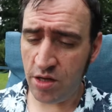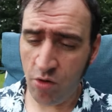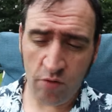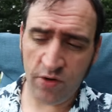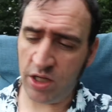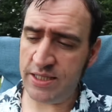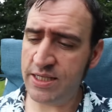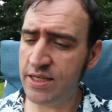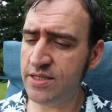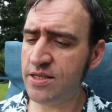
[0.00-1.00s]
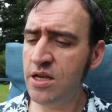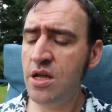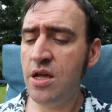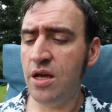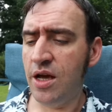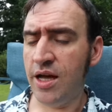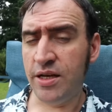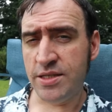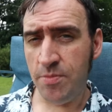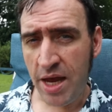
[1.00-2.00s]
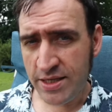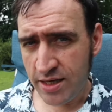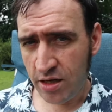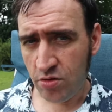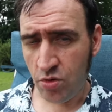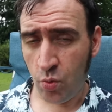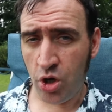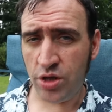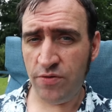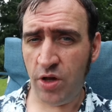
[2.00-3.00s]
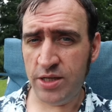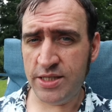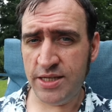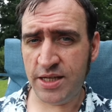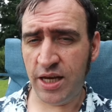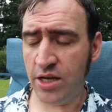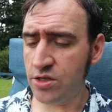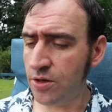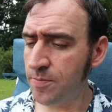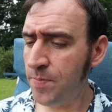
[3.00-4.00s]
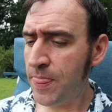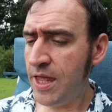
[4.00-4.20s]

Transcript: They're all volunteers, and it's amazing the work that volunteers can get done.